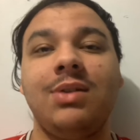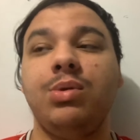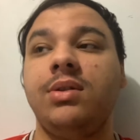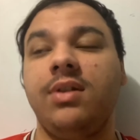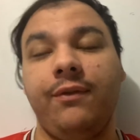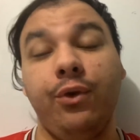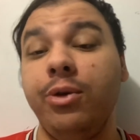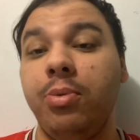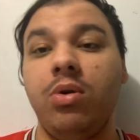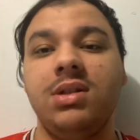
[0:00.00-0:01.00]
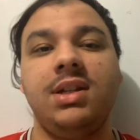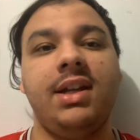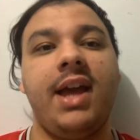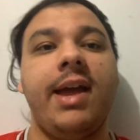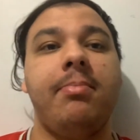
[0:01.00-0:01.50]
was the food poisoning
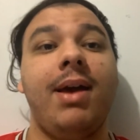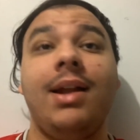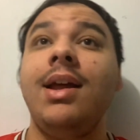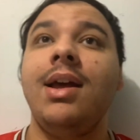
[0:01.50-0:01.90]
game, man.